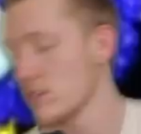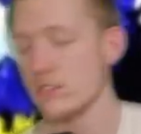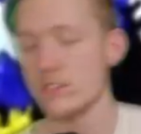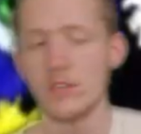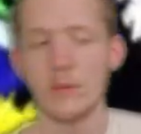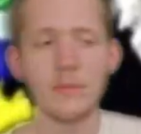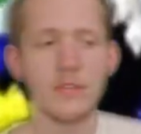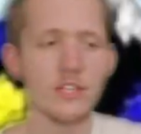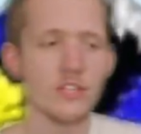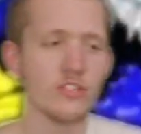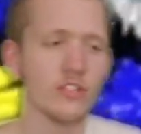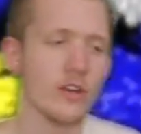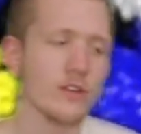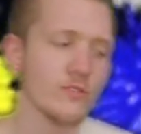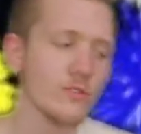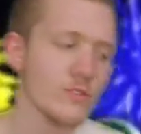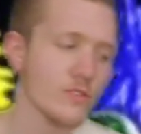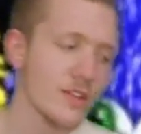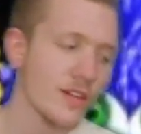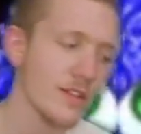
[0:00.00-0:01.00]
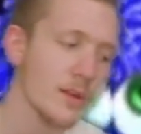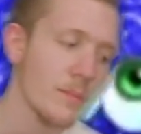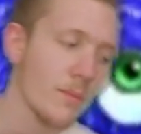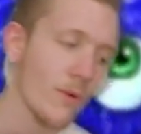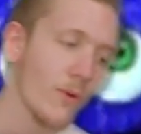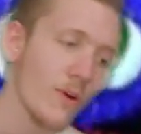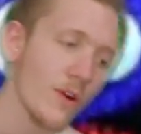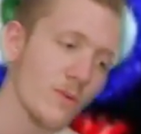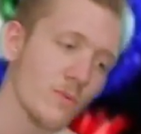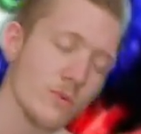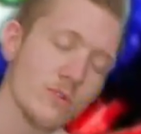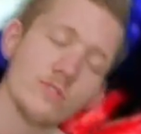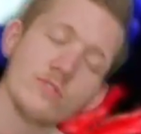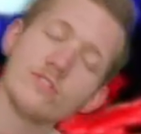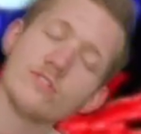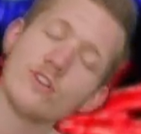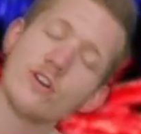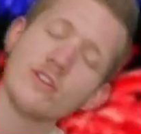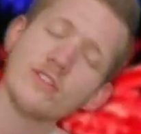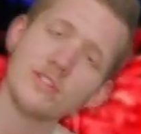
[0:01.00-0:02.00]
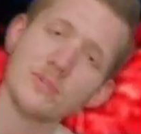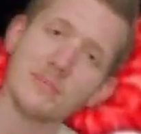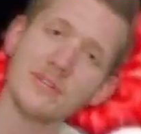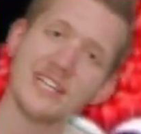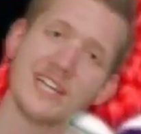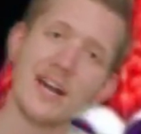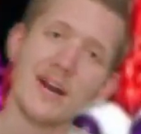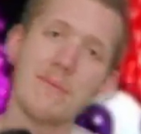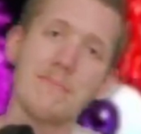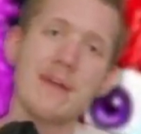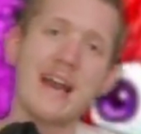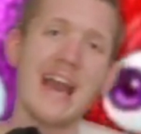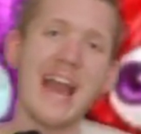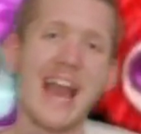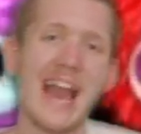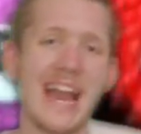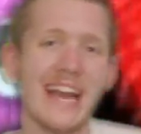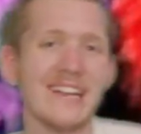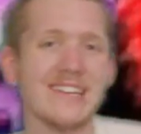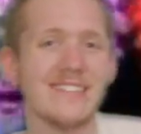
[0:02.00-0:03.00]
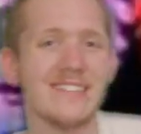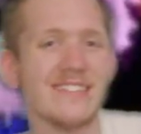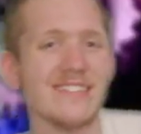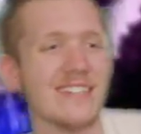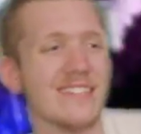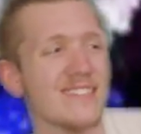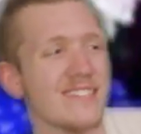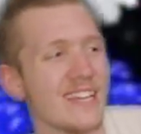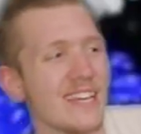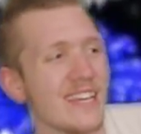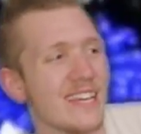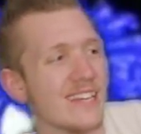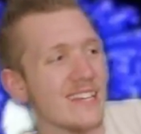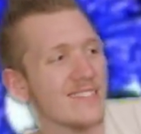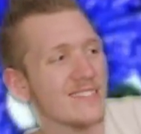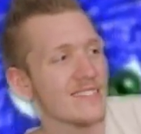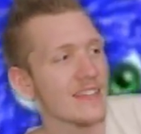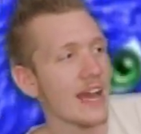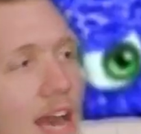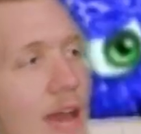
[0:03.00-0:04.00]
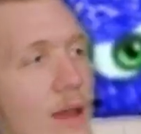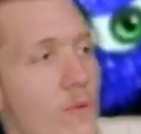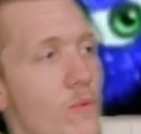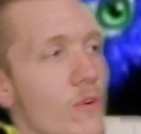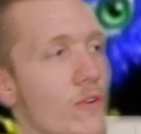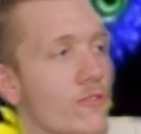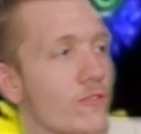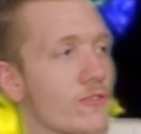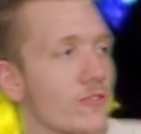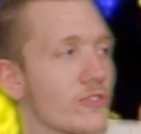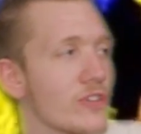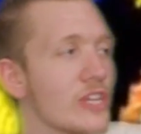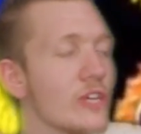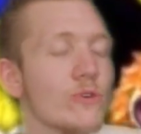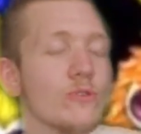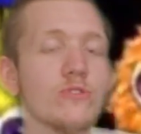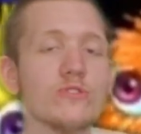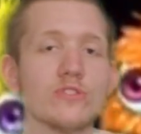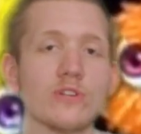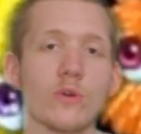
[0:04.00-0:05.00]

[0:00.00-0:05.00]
some of the Chuzzles on the board will start to become angsty teens and refuse to